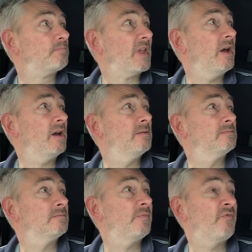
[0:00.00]

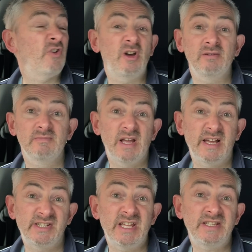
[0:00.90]
for
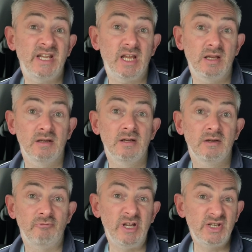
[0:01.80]
aesthetic
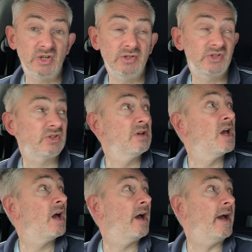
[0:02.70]
reasons,
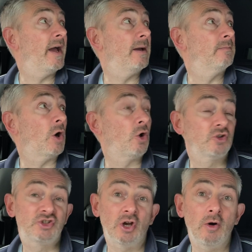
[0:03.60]

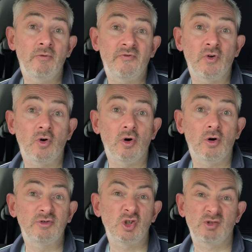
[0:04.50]
also
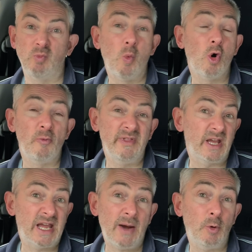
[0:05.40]
for just warming the
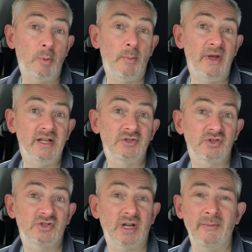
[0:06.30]
cab up a bit.
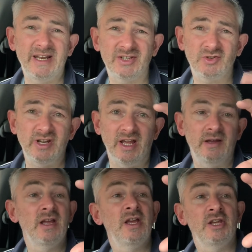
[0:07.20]
Just, I mean, it's only a,
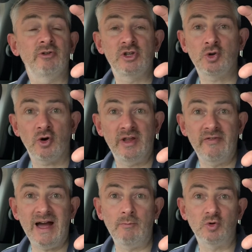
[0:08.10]
you're only talking
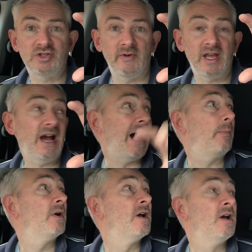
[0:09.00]
that much of a
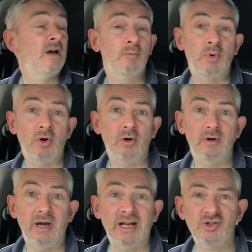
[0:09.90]
gap, but
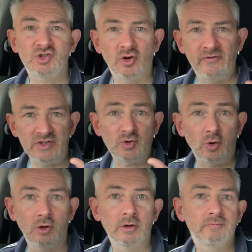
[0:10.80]
I just thought if it's
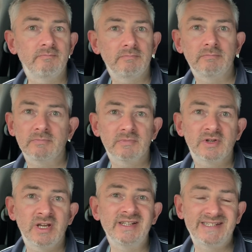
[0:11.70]
all
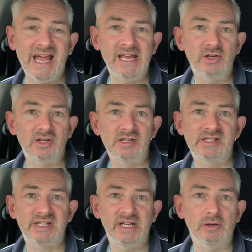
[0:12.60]
contained and
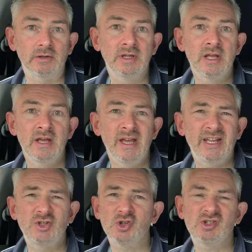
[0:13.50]
concealed,
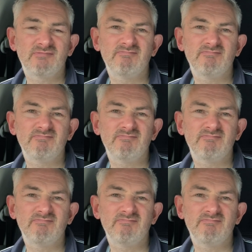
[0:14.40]
it just